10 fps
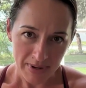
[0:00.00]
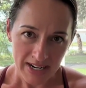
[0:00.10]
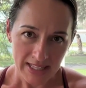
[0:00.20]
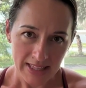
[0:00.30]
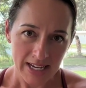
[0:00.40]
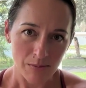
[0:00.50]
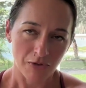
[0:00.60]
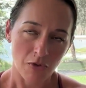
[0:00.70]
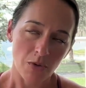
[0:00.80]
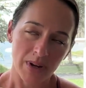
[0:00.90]
in anything
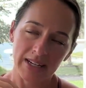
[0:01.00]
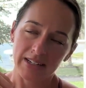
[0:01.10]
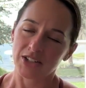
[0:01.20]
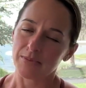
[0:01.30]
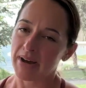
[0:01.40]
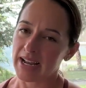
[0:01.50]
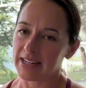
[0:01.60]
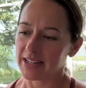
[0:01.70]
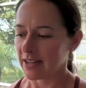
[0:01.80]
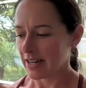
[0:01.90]
before we get into
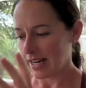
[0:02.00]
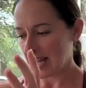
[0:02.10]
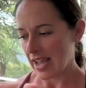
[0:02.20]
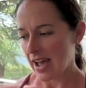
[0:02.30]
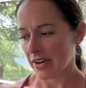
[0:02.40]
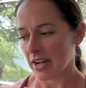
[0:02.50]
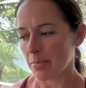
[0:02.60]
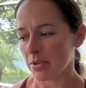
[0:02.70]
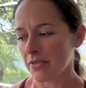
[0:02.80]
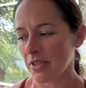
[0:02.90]
binder, and I have a
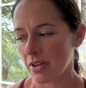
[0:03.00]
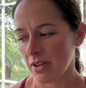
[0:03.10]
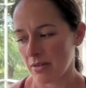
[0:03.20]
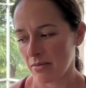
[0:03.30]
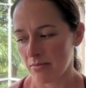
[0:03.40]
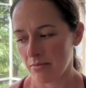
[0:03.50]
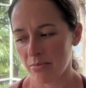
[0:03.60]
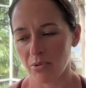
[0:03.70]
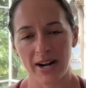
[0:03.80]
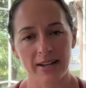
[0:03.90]
couple of the
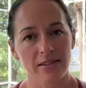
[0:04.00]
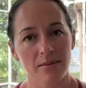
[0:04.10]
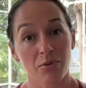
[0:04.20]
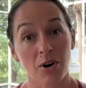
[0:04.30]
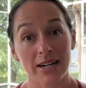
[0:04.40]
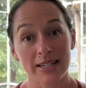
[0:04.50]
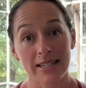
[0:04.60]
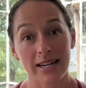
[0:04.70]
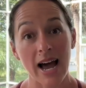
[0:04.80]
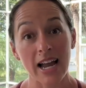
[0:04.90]
brands and products
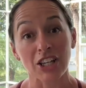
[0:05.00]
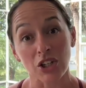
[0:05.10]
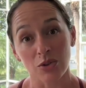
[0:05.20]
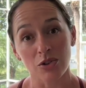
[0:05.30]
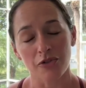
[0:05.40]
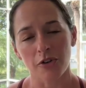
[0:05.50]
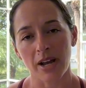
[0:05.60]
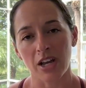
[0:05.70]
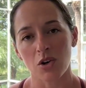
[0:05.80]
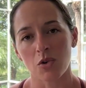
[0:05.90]
that I used for
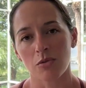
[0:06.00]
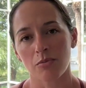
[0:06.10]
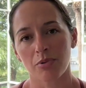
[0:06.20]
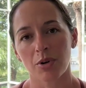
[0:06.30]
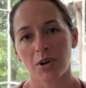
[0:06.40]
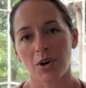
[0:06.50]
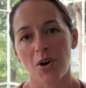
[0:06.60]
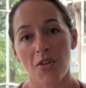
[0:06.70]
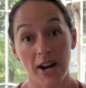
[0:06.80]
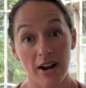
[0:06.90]
my own
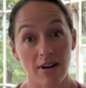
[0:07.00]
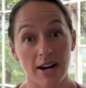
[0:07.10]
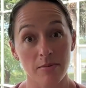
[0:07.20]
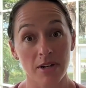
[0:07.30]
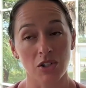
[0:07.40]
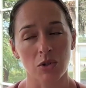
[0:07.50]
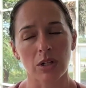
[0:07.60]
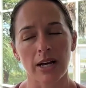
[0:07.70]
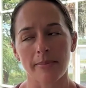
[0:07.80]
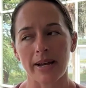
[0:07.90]
protocol that I recommend to a
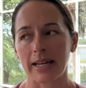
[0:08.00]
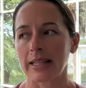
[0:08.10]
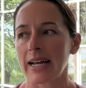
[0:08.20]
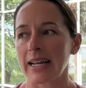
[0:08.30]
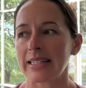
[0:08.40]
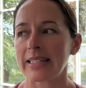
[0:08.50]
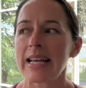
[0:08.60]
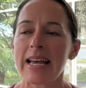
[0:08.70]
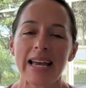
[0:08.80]
lot of my clients,